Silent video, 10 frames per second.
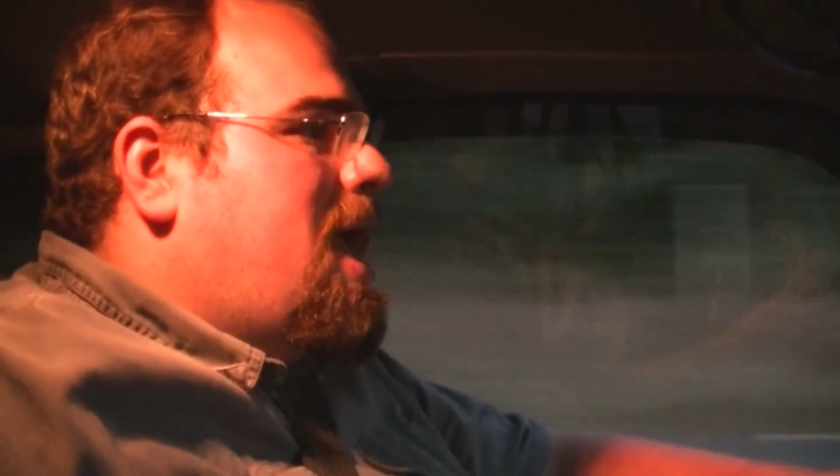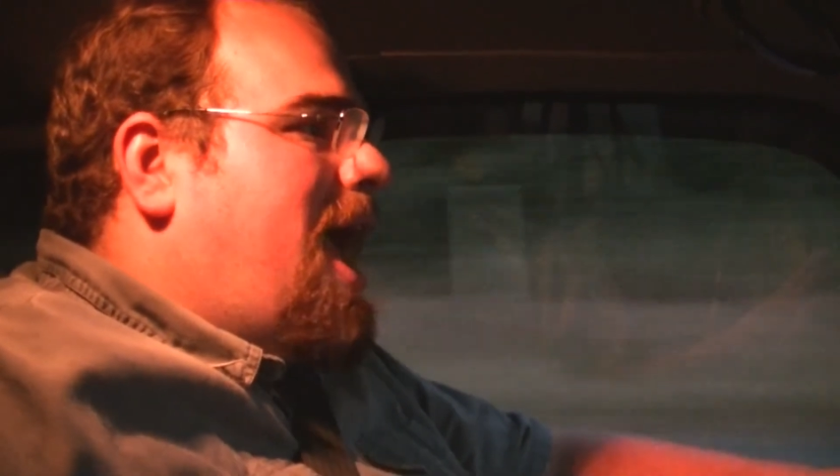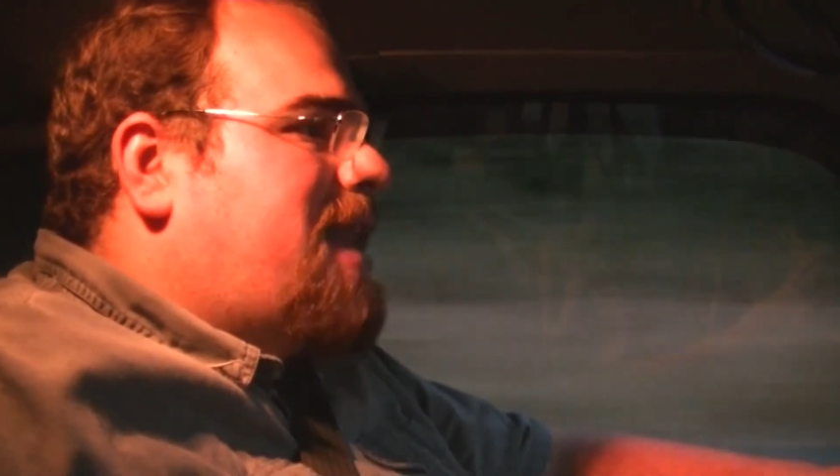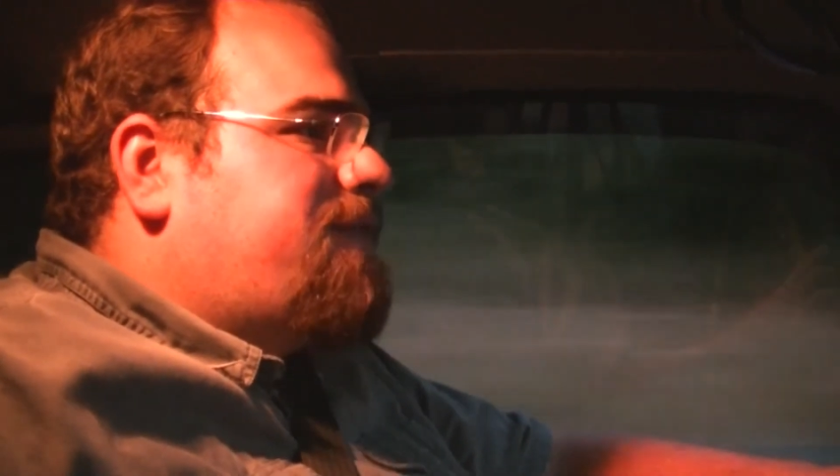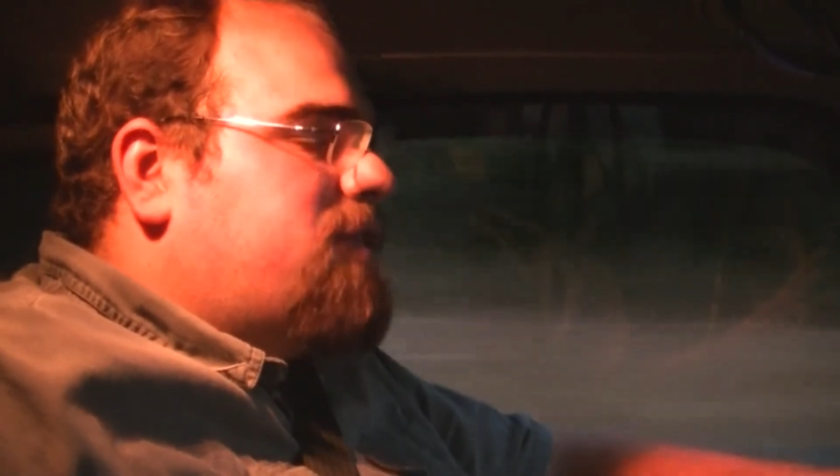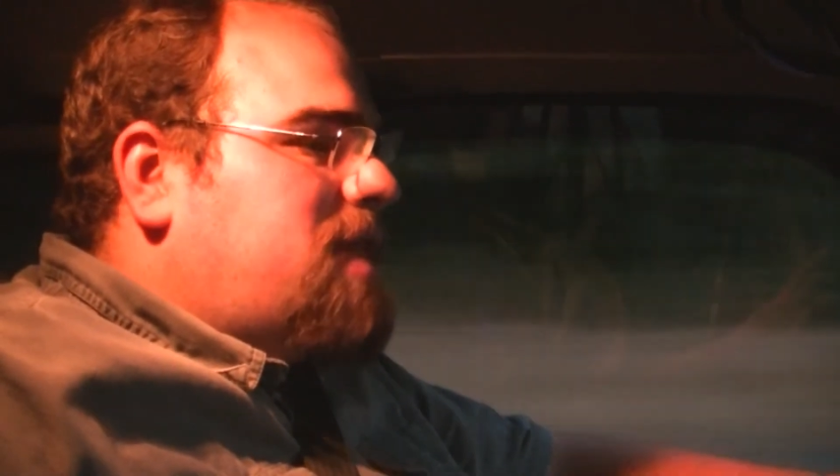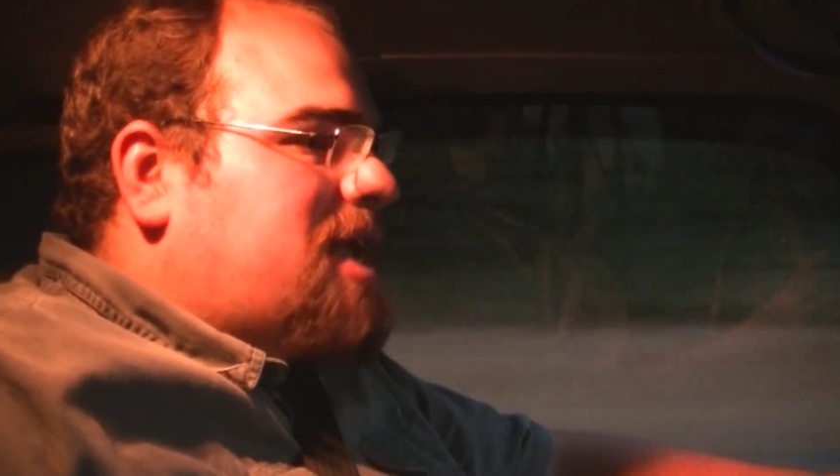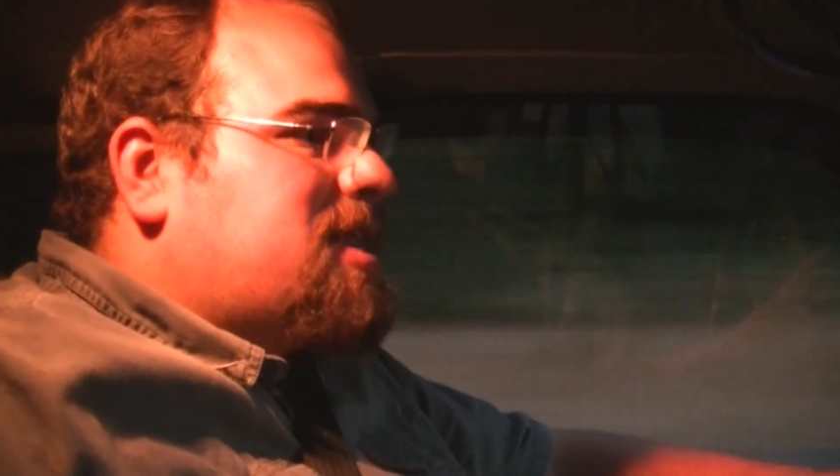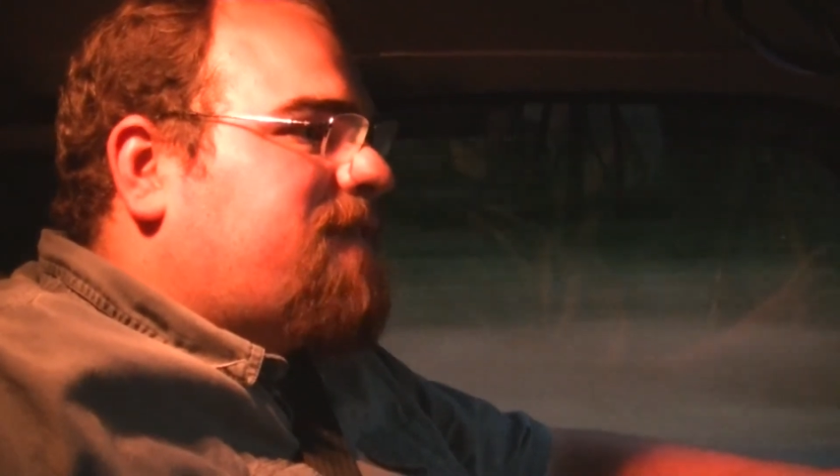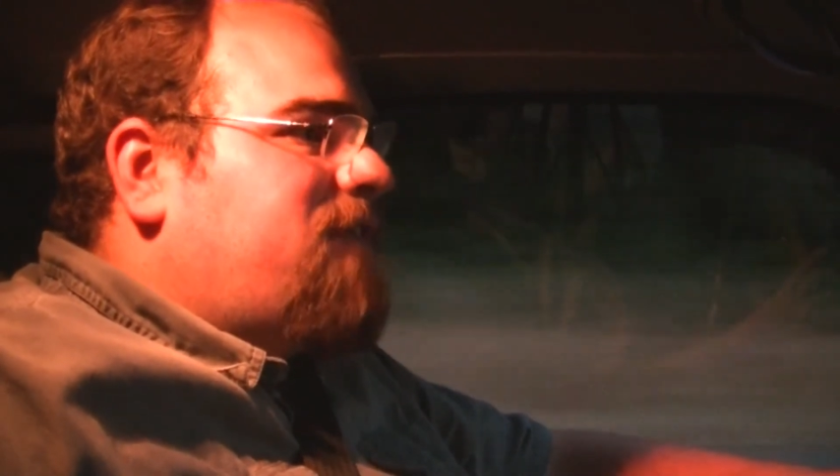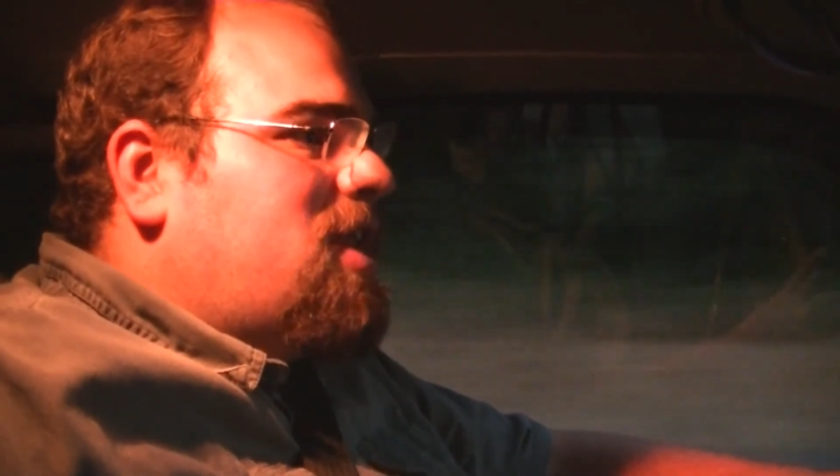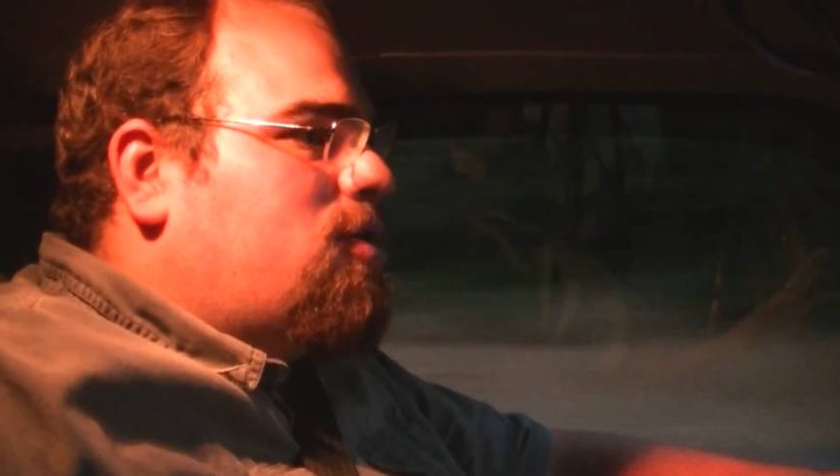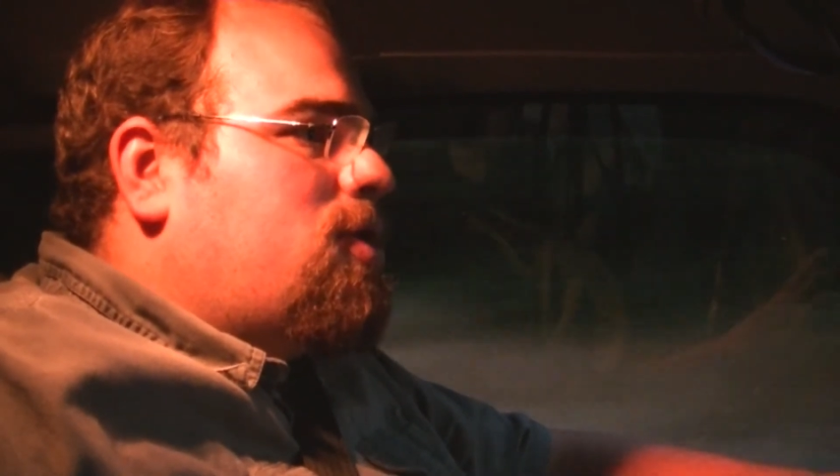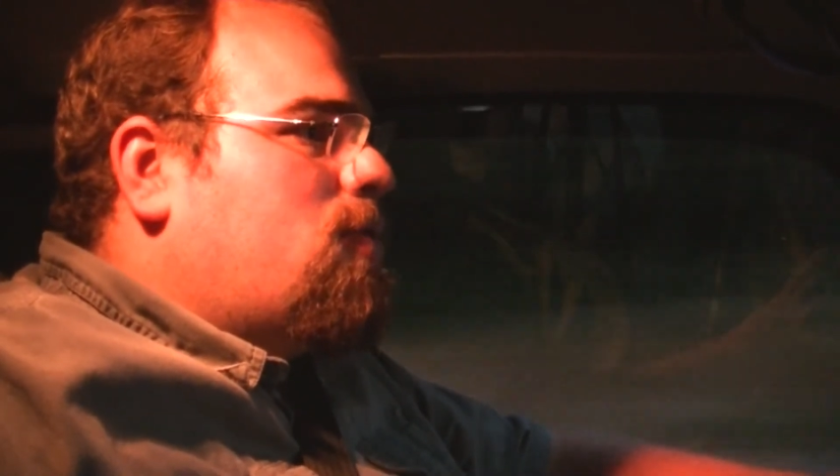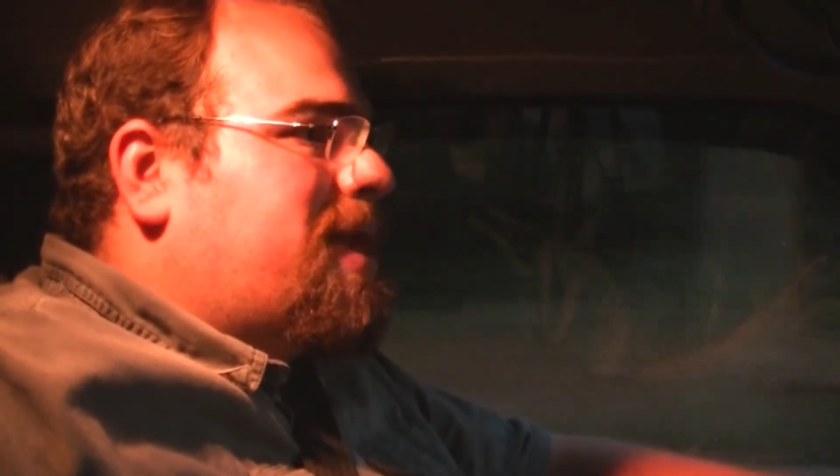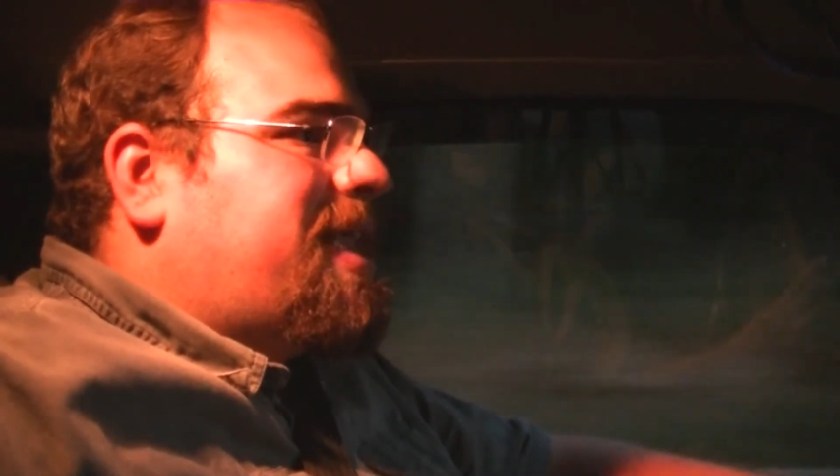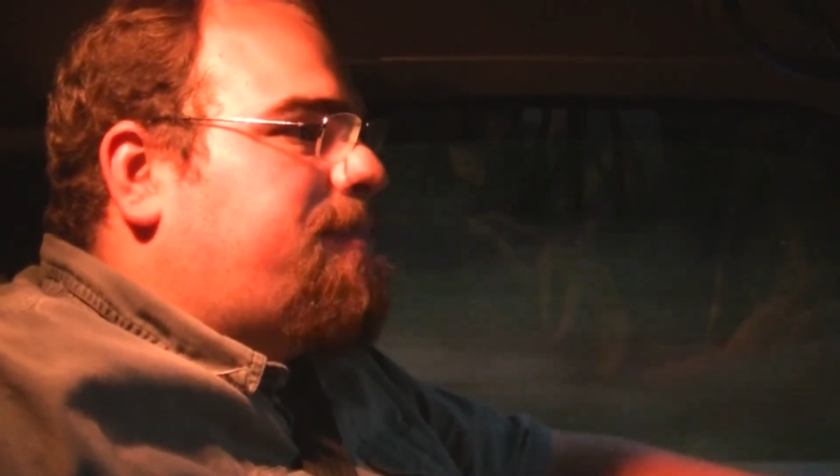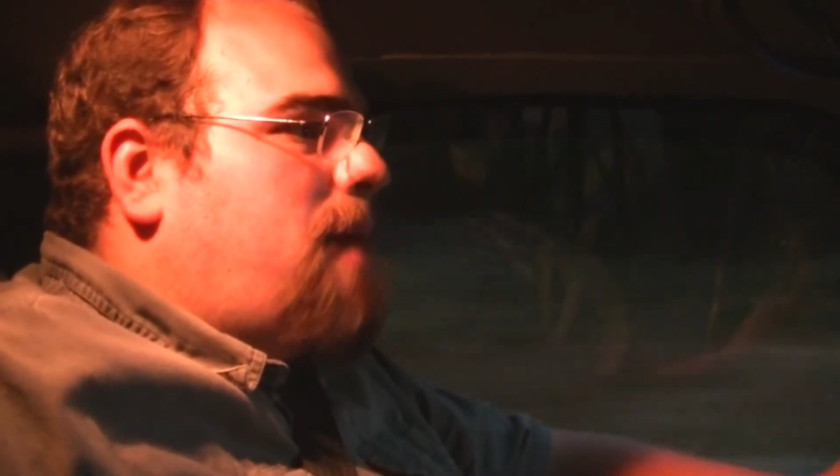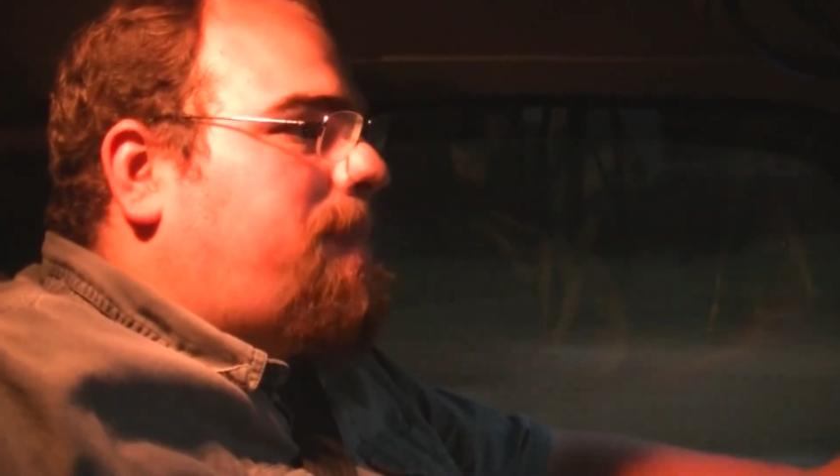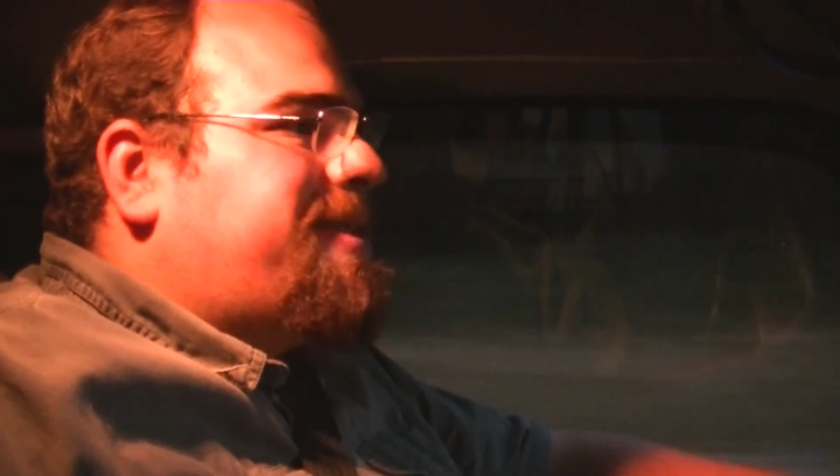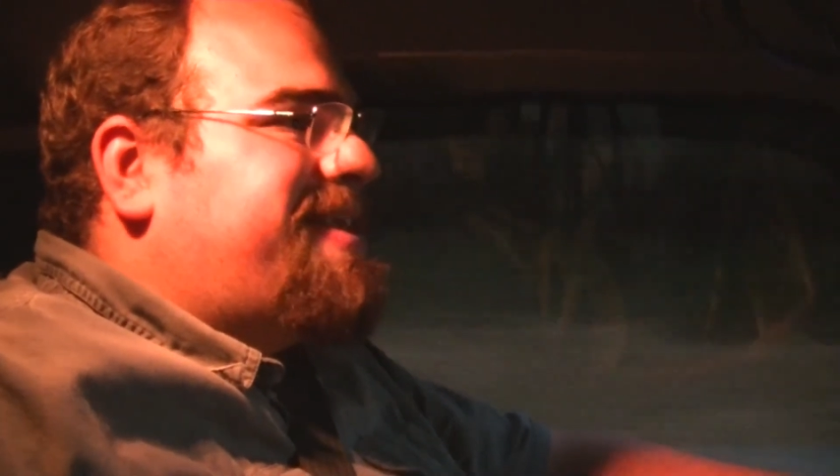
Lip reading: And if you like this video and you want to keep up